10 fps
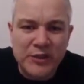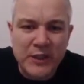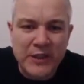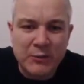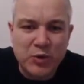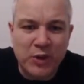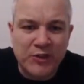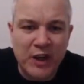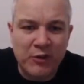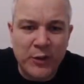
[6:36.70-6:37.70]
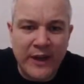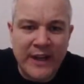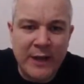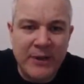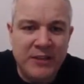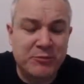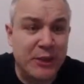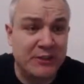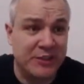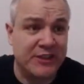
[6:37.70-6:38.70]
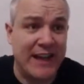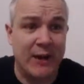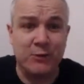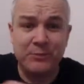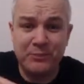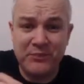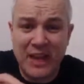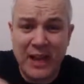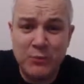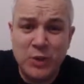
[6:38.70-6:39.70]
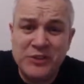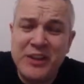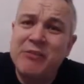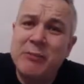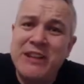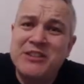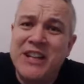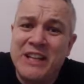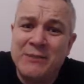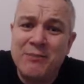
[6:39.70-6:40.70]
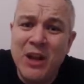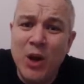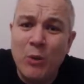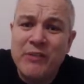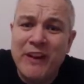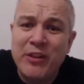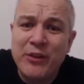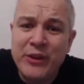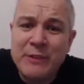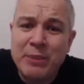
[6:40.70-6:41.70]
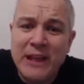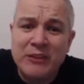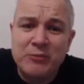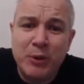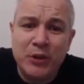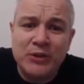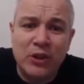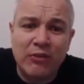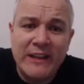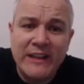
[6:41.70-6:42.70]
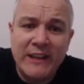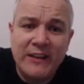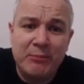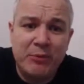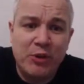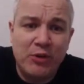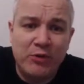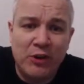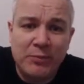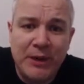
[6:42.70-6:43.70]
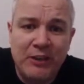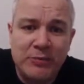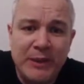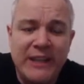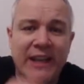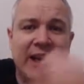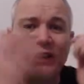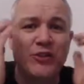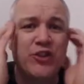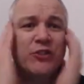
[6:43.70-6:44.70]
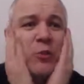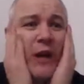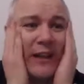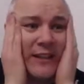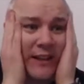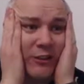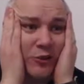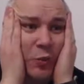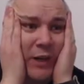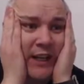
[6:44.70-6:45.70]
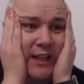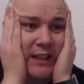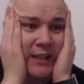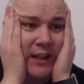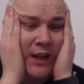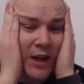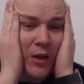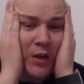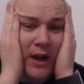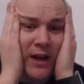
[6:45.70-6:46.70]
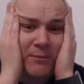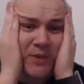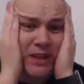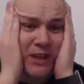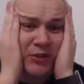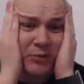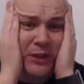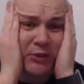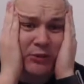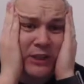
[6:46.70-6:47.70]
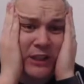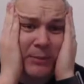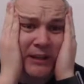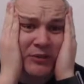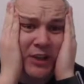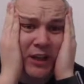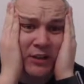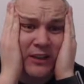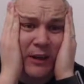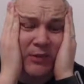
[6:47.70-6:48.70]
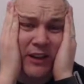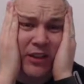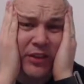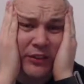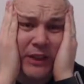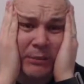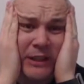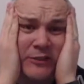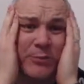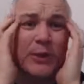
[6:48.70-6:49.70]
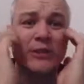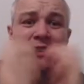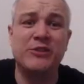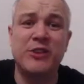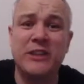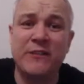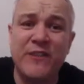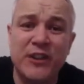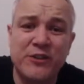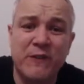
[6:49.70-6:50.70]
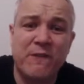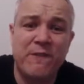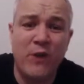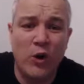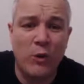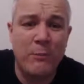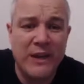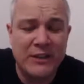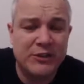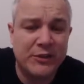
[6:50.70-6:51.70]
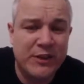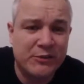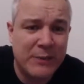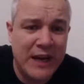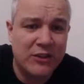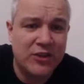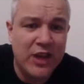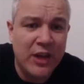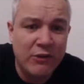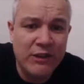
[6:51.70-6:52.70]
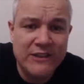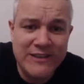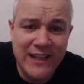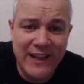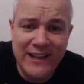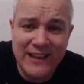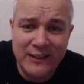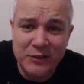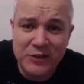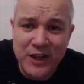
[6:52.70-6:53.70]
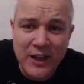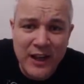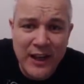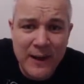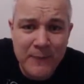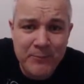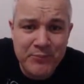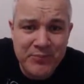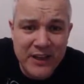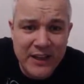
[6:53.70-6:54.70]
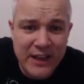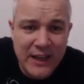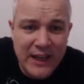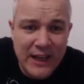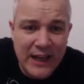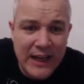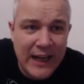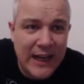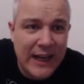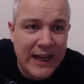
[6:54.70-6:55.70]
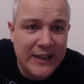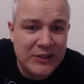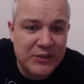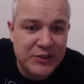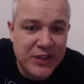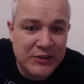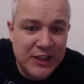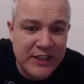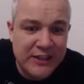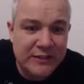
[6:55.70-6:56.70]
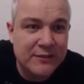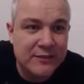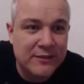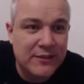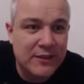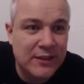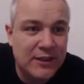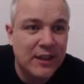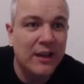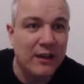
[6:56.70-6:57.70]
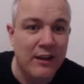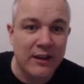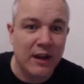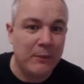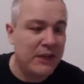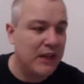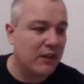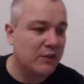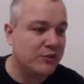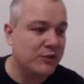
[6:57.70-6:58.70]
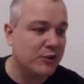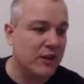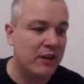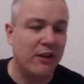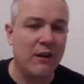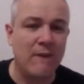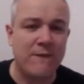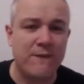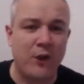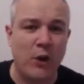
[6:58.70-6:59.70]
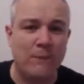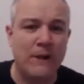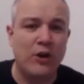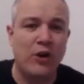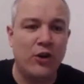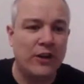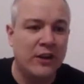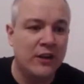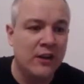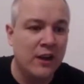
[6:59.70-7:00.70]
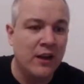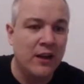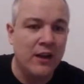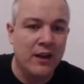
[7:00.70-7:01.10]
Ball is cleared up towards halfway. Jimenez brings it down. We're 7 minutes in. We've had three players booked already, and the crossbar has been hit, and it's just wide there as well. This has been a really bad start. Look at that. We've had three players booked inside the first 4 minutes of this match. Ridiculous. And it's in. Emiliano Azuna from the corner.